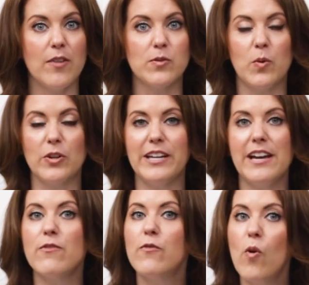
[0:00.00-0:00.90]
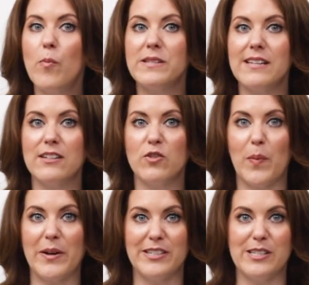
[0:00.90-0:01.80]
After one year, four percent
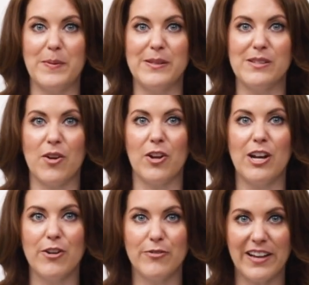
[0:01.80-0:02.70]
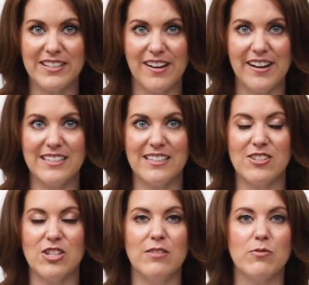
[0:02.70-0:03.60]
of participants on a low-fat diet had
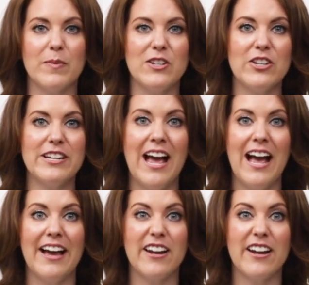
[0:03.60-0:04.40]
achieved remission,